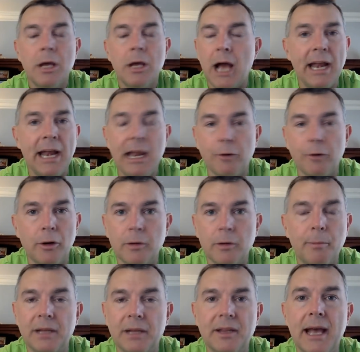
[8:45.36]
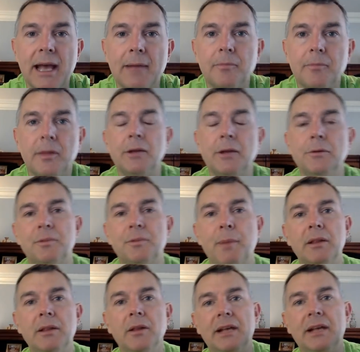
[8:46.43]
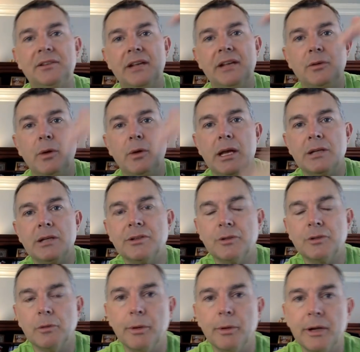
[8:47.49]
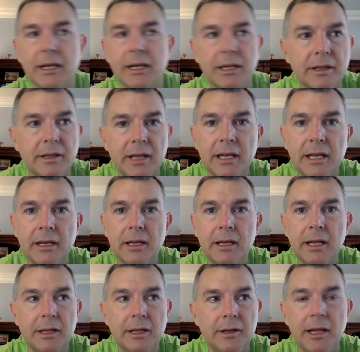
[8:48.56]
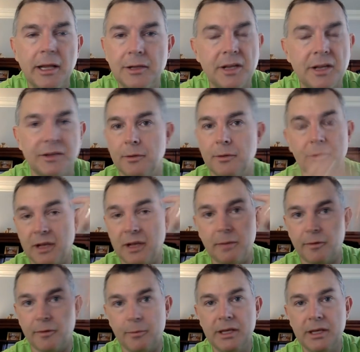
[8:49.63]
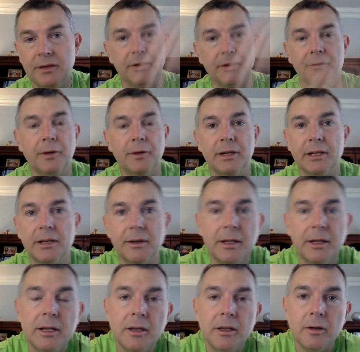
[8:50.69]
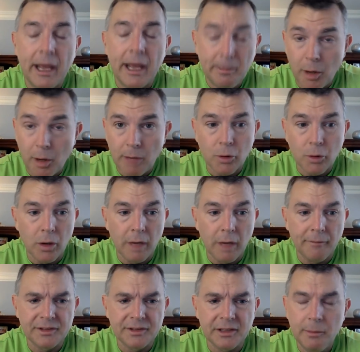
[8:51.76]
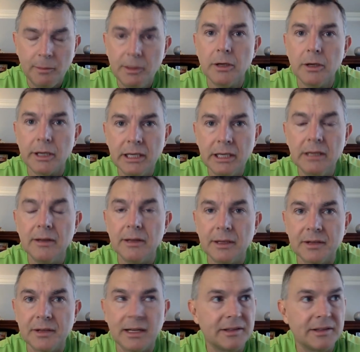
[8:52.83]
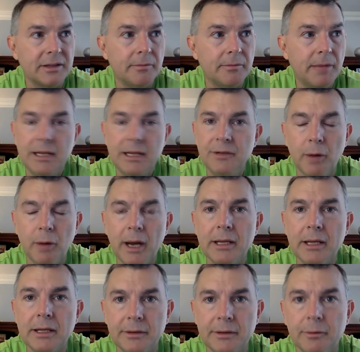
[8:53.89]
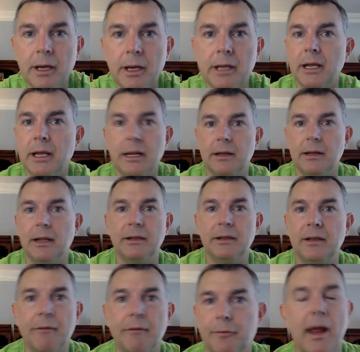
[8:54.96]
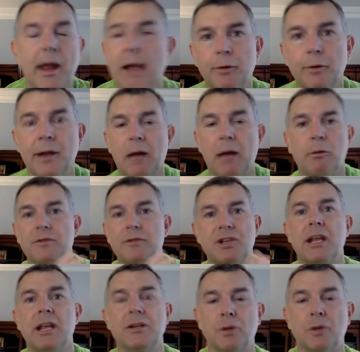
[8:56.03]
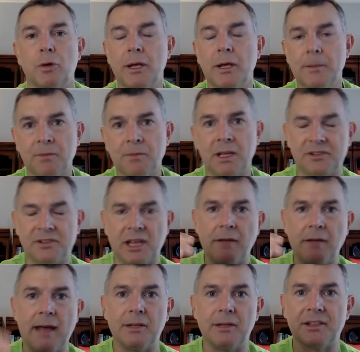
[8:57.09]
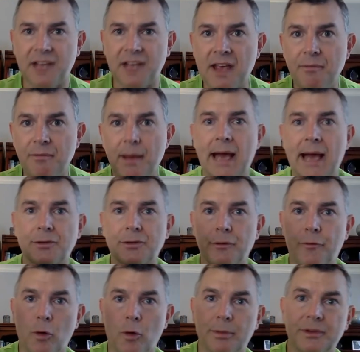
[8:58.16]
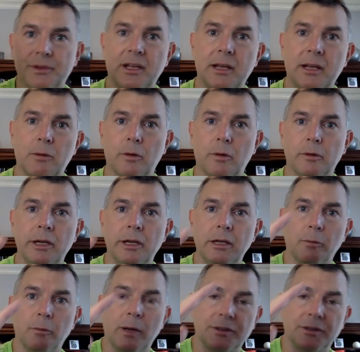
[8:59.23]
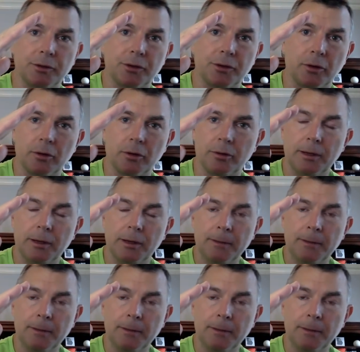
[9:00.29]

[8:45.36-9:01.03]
I never heard about that, that you spend less as you age until Bernicke. And then it, it just it was like, for me, it was a freaking light bulb going off. I said, let me look into this. And I said, man, he's right. He's right. And it, forever now we've changed. So instead of having the safe max of 4% or linear rates of return,